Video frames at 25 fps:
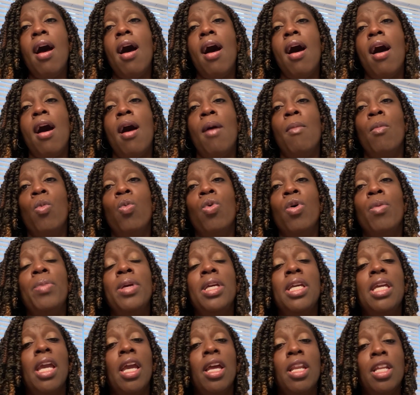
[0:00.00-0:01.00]
um, will
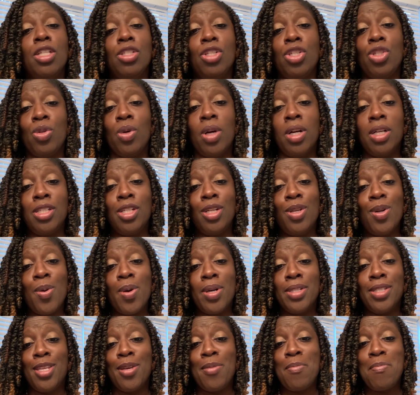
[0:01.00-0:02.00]
begin instruction
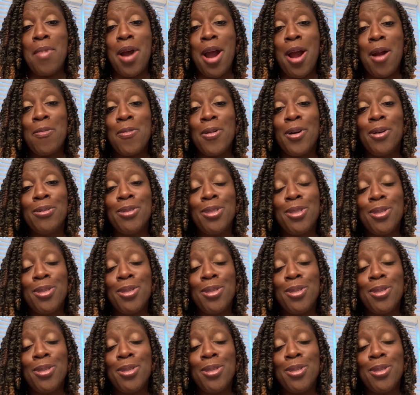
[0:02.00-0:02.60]
on tomorrow,